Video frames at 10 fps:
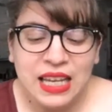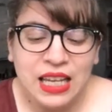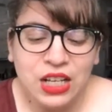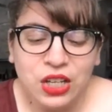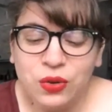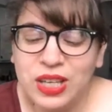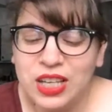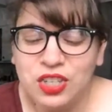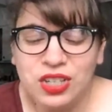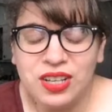He
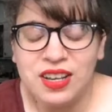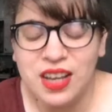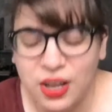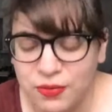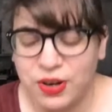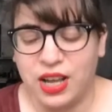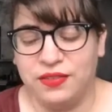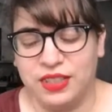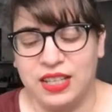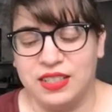knew he should
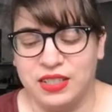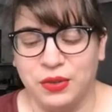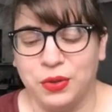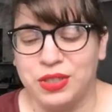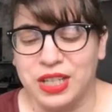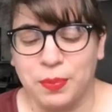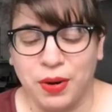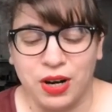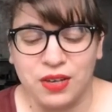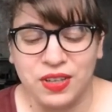never have let Zero
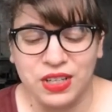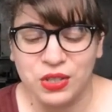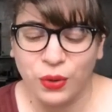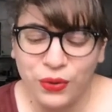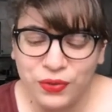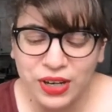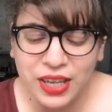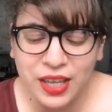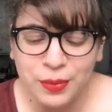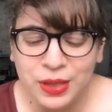dig part of his hole for
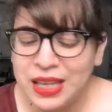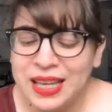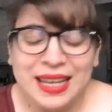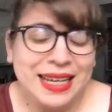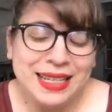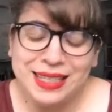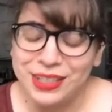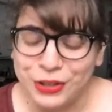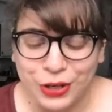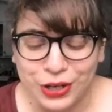him. He
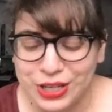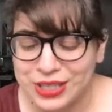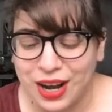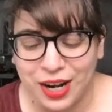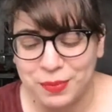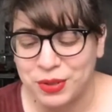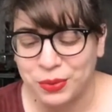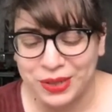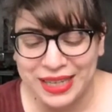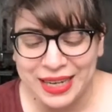still could have taught him to
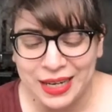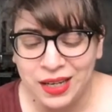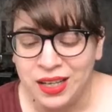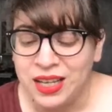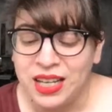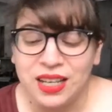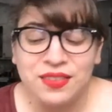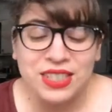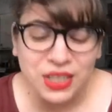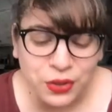read. If
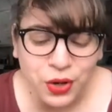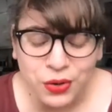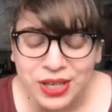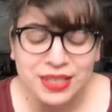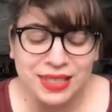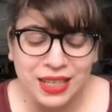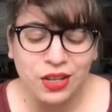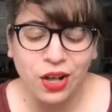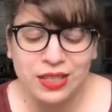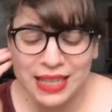Zero could dig
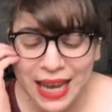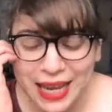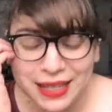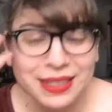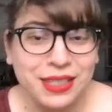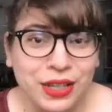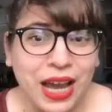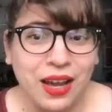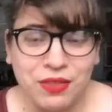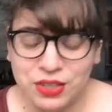all day and still
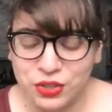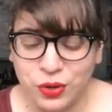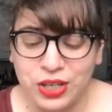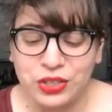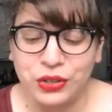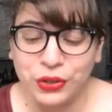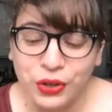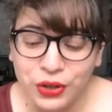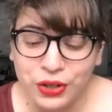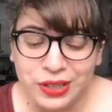have the strength to
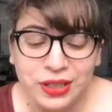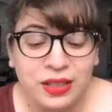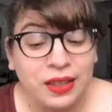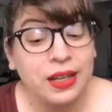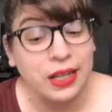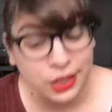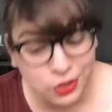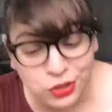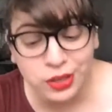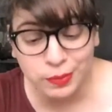learn, then he
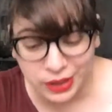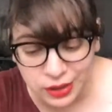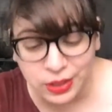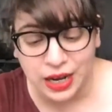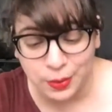should have been